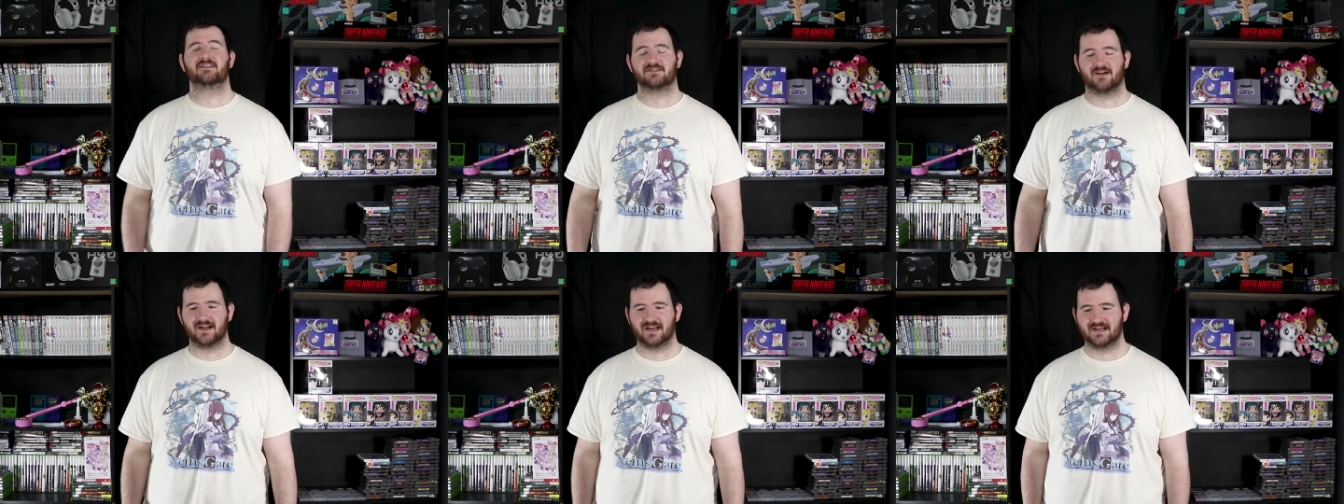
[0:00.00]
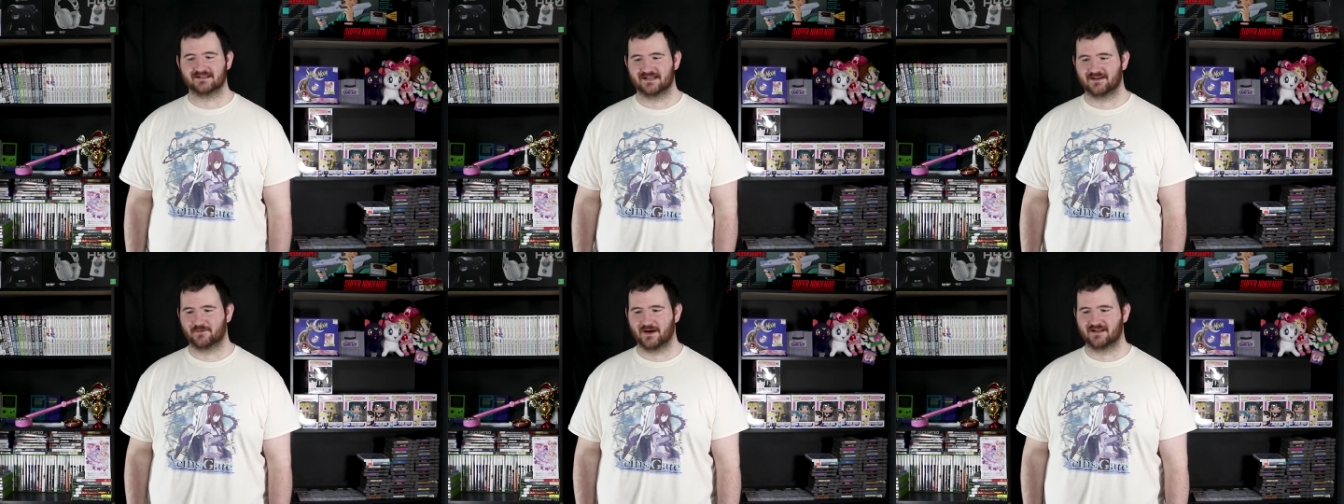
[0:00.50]
So I guess
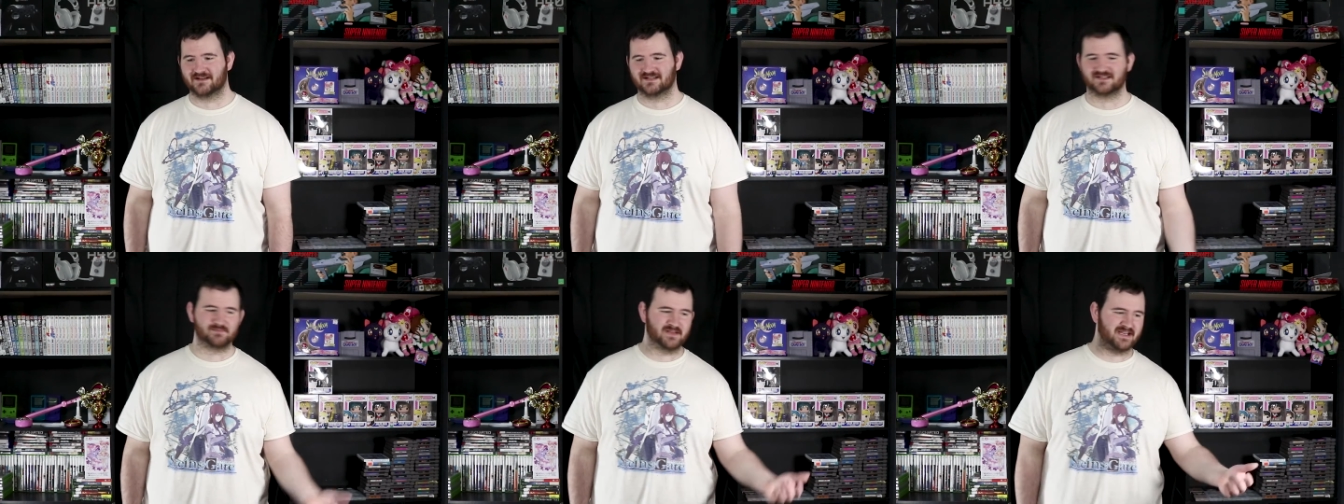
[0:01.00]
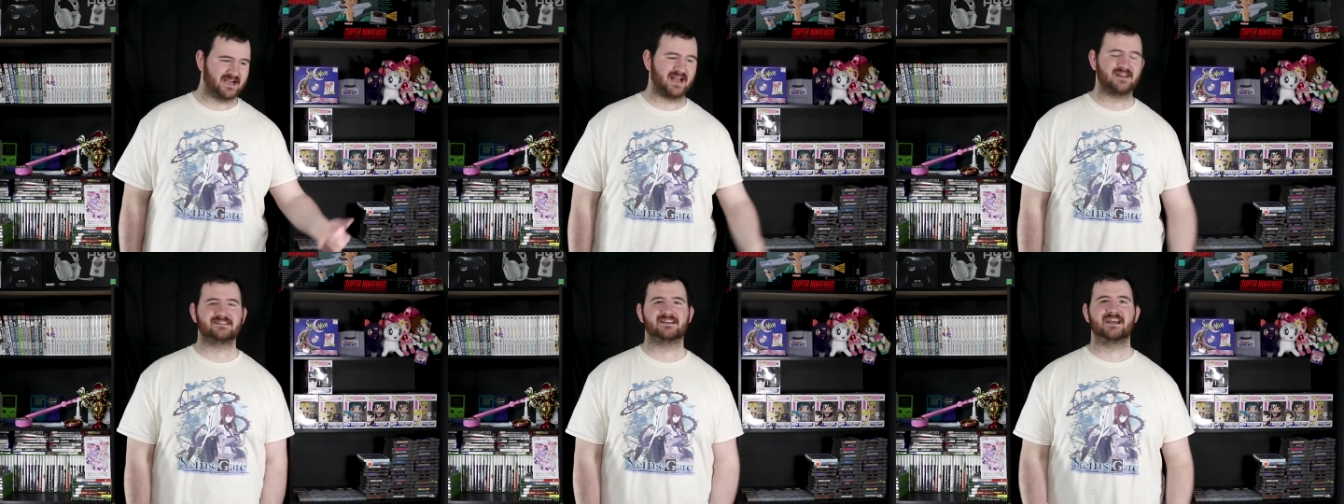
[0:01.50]
in a way this is me
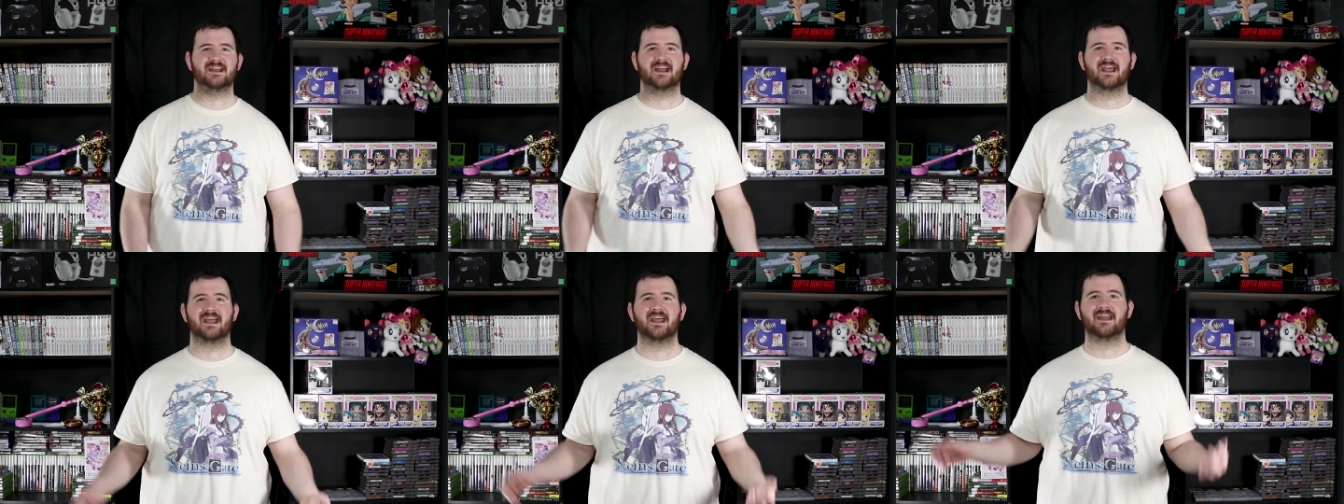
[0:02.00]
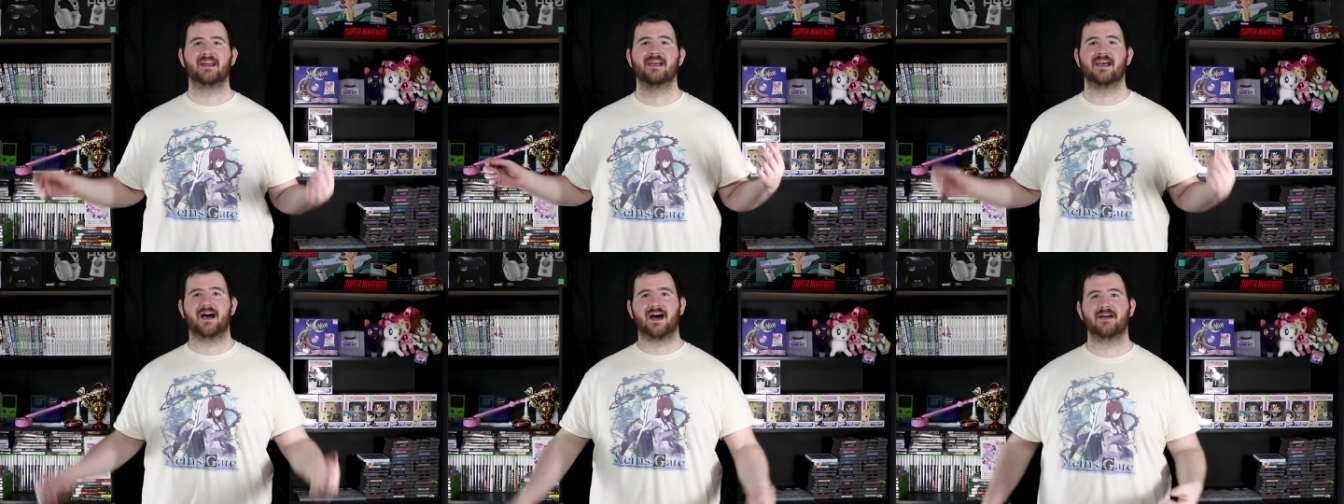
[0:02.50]
kind of saying, hey,
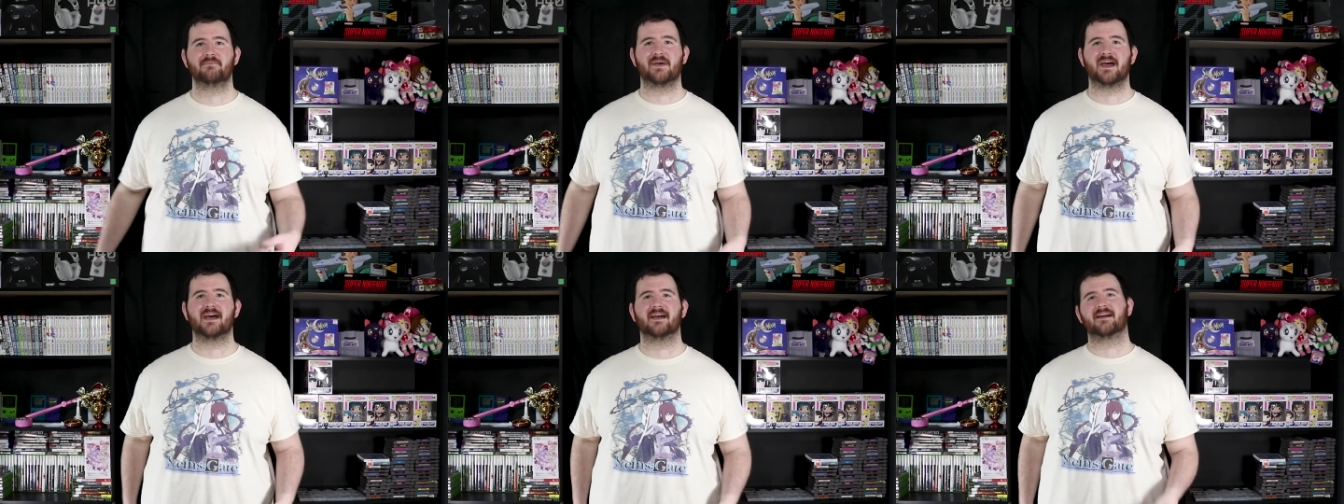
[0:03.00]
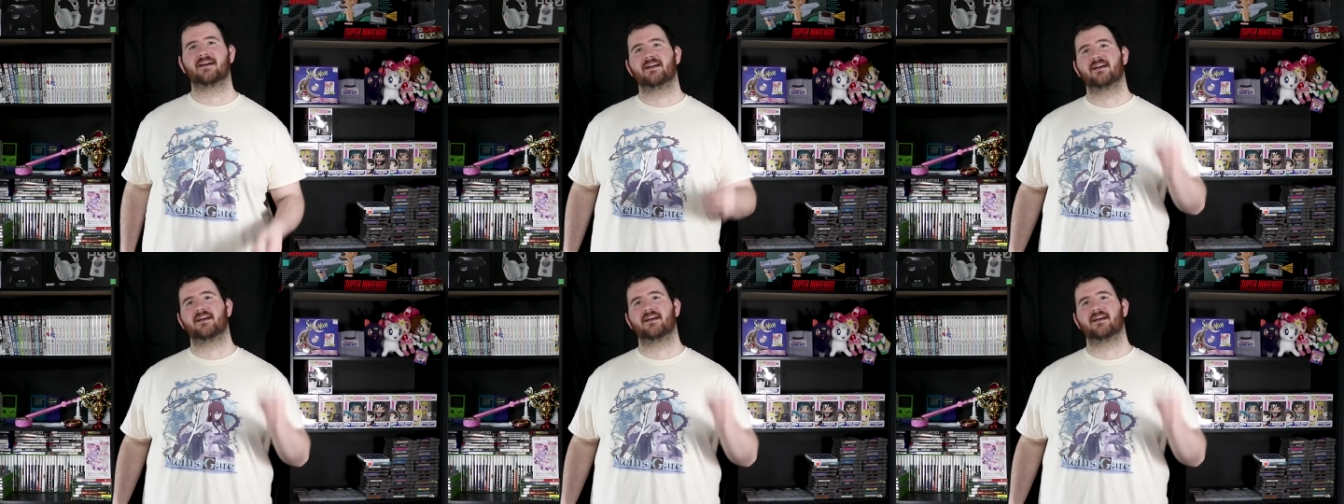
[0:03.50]
I'm back.